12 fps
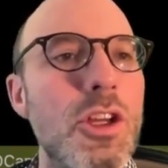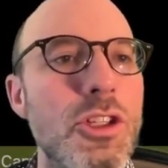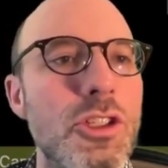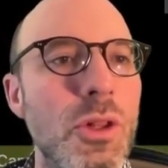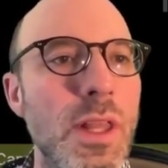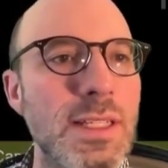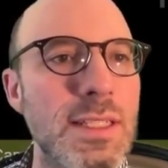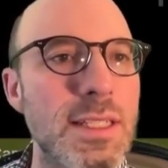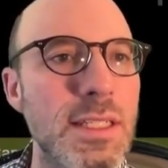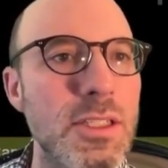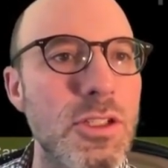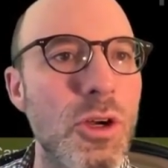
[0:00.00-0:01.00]
So let's
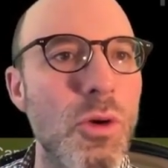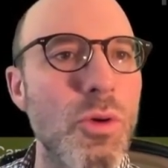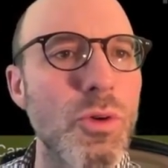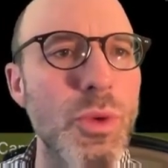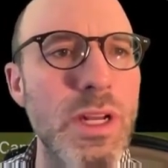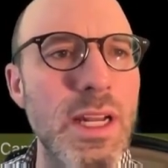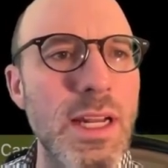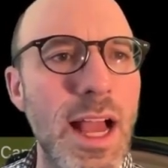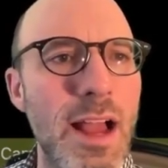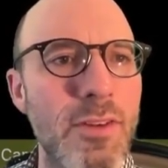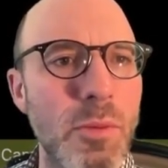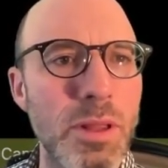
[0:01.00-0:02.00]
see. So we need to
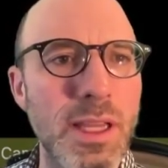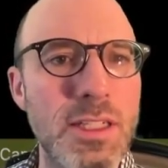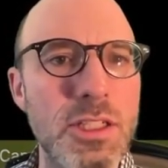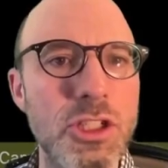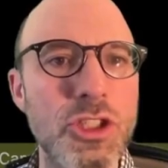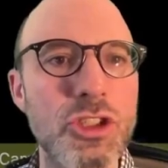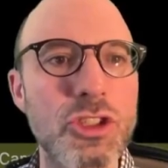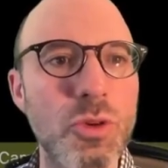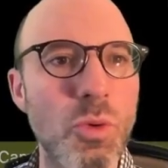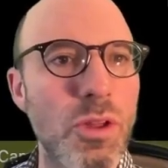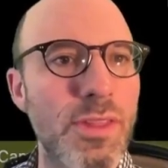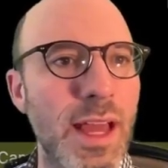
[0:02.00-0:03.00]
have a place to
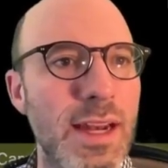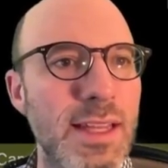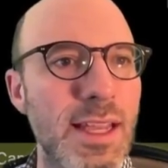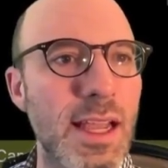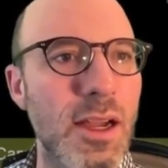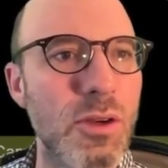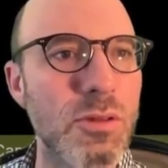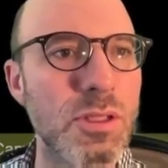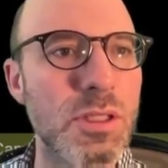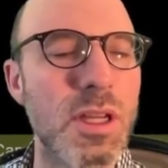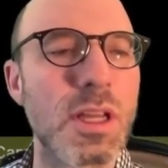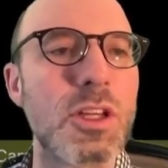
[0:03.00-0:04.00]
store that
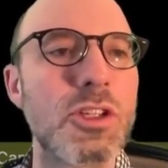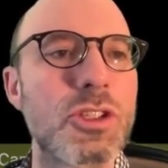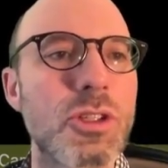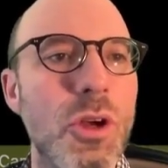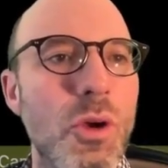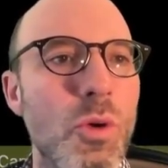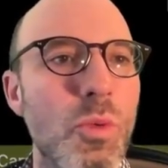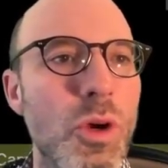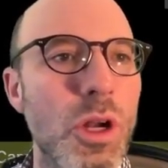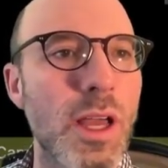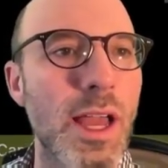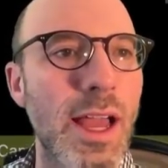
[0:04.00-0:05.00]
count. So we're
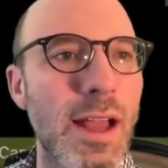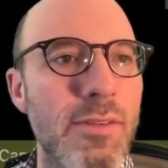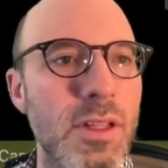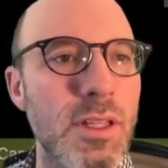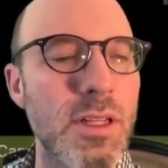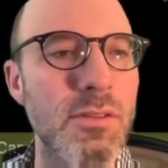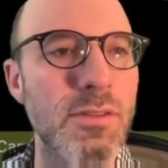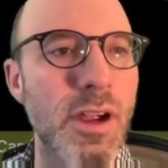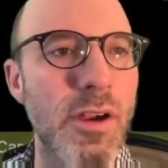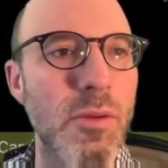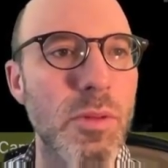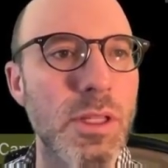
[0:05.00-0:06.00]
going to have a little
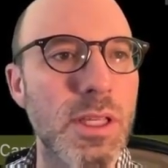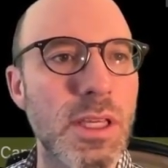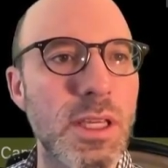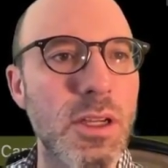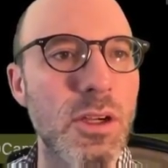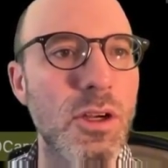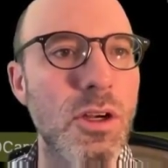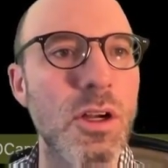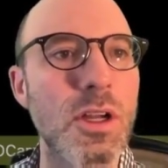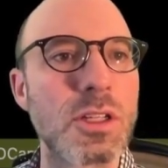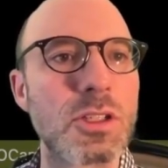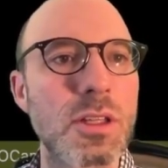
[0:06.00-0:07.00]
variable here.
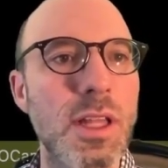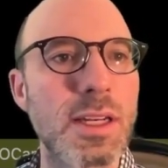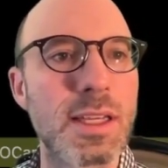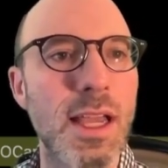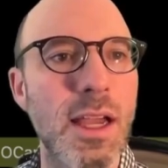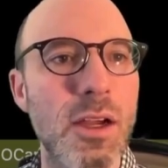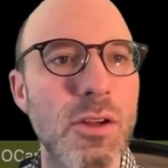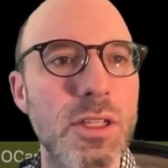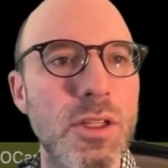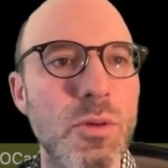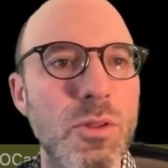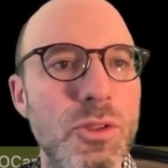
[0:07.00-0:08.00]
So let count
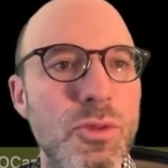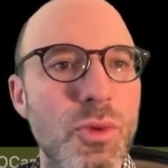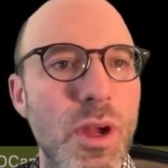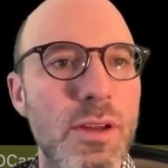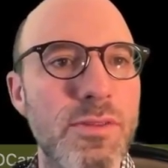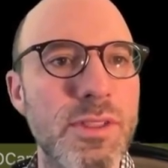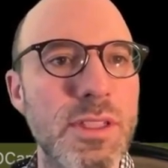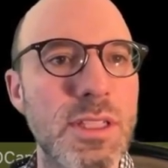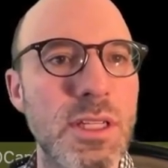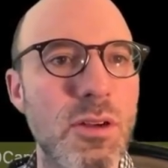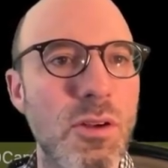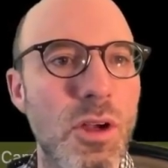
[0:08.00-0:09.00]
equals ref
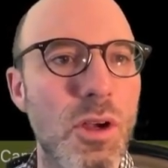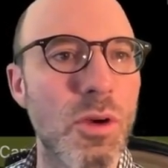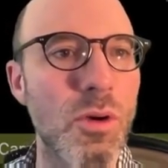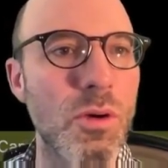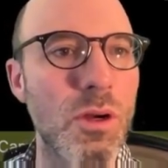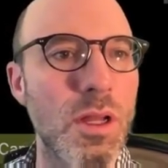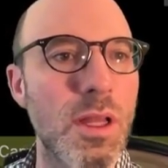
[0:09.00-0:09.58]
0.